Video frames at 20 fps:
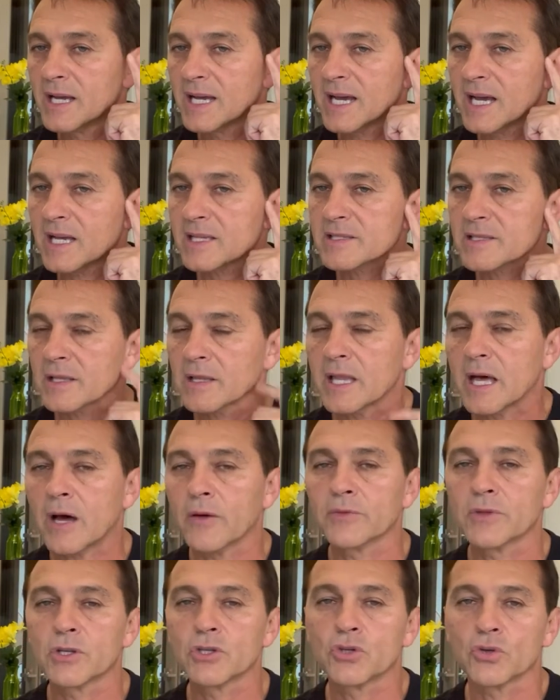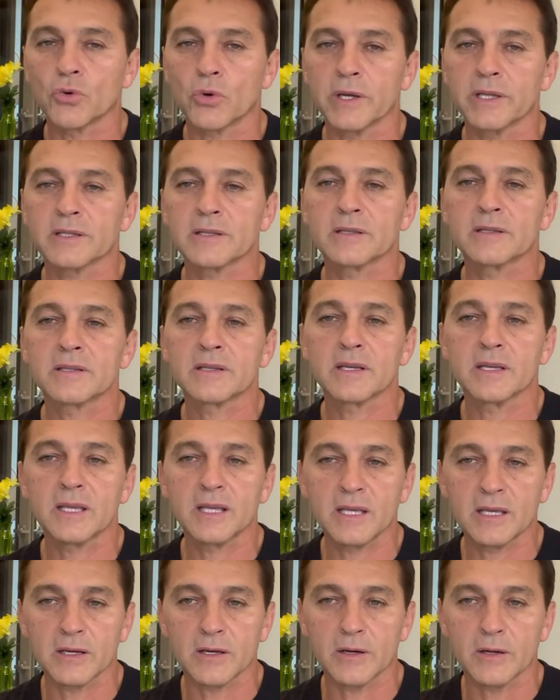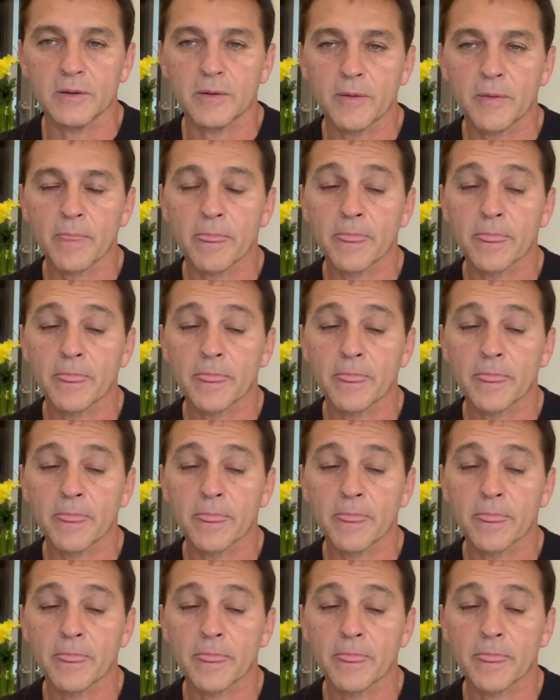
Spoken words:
has allowed the joint to heal.